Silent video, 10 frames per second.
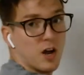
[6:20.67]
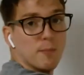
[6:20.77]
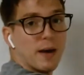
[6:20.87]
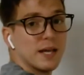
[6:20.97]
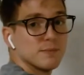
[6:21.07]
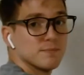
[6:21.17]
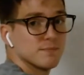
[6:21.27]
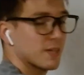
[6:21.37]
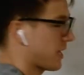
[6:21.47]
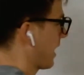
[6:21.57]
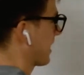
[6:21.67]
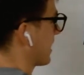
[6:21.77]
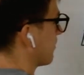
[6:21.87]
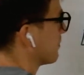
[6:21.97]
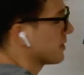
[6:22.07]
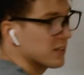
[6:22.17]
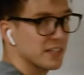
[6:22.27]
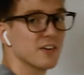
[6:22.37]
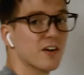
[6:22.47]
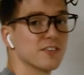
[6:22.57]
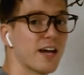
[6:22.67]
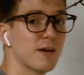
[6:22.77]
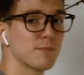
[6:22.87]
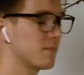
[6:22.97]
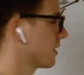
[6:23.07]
on bottom, I got a milliliter on top.